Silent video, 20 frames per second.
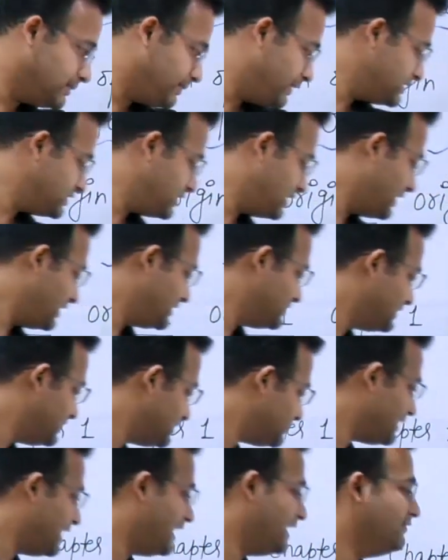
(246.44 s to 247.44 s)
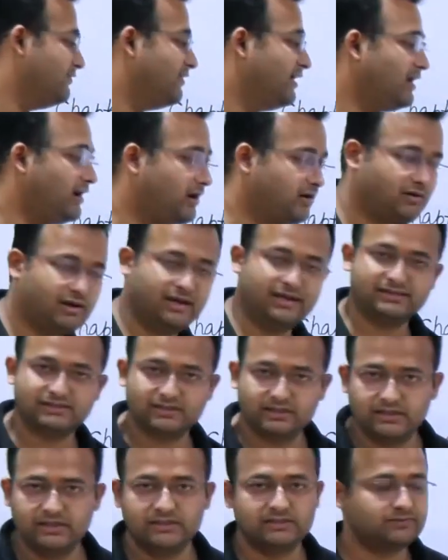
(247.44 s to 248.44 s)
seepage analysis and well hydraulics
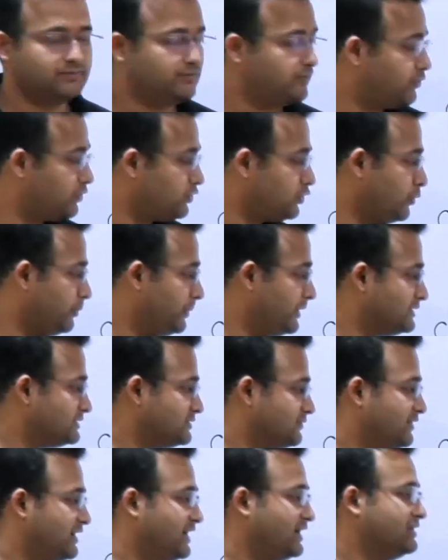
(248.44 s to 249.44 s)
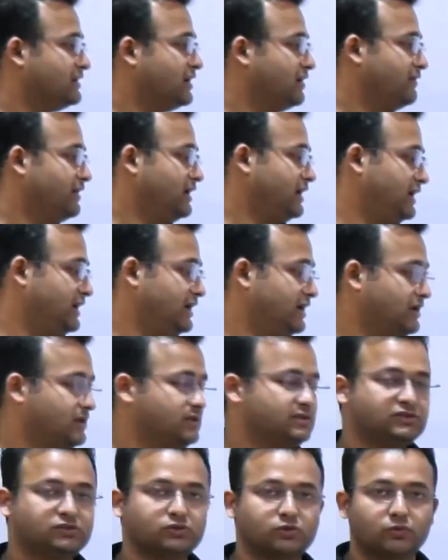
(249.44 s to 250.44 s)
these four topics we can cover here
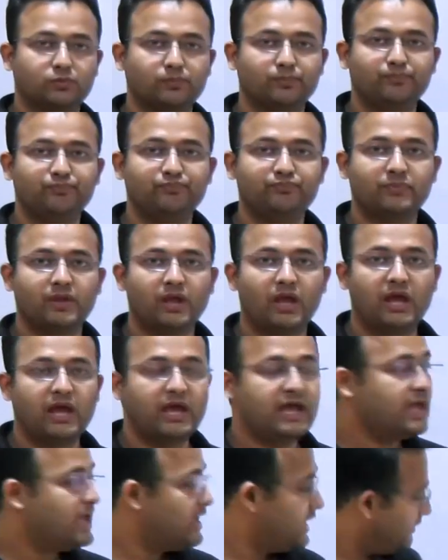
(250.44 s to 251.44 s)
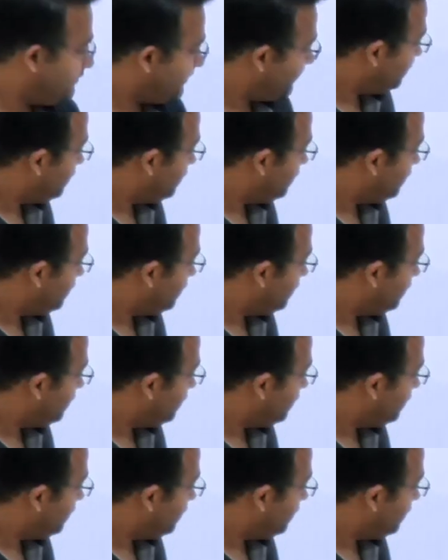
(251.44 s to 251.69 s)
also if i